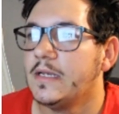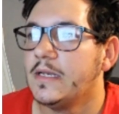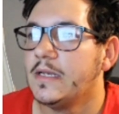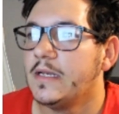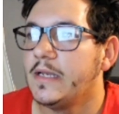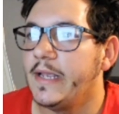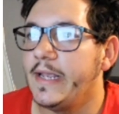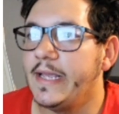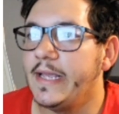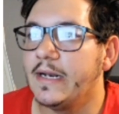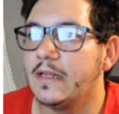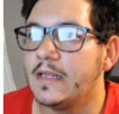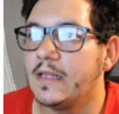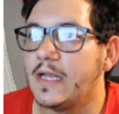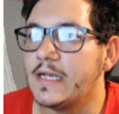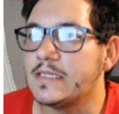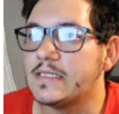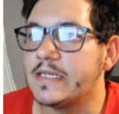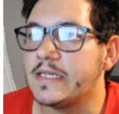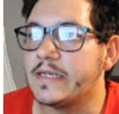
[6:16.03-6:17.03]

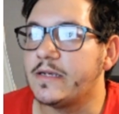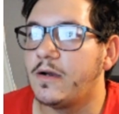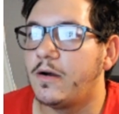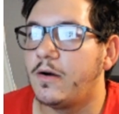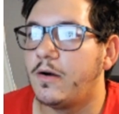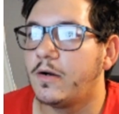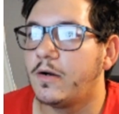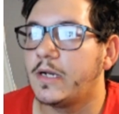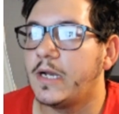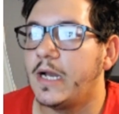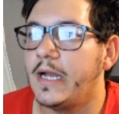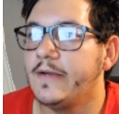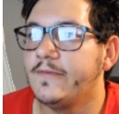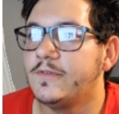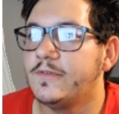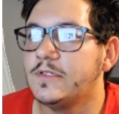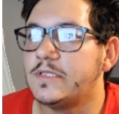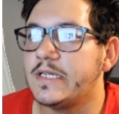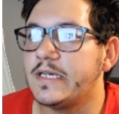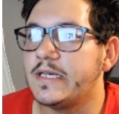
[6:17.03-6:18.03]
analyzing
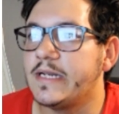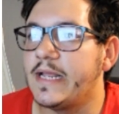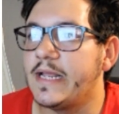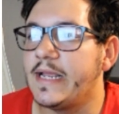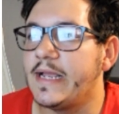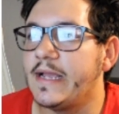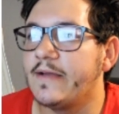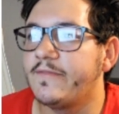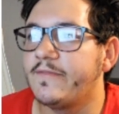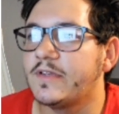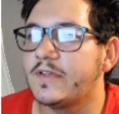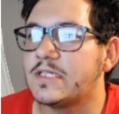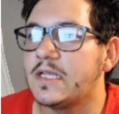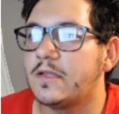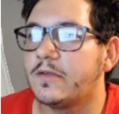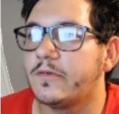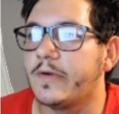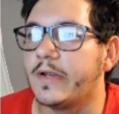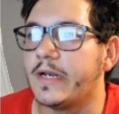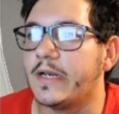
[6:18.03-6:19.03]
archival DNA have
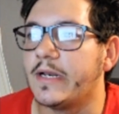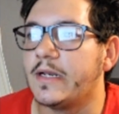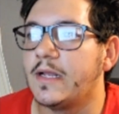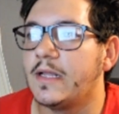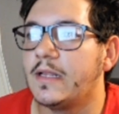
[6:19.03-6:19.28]
accelerated,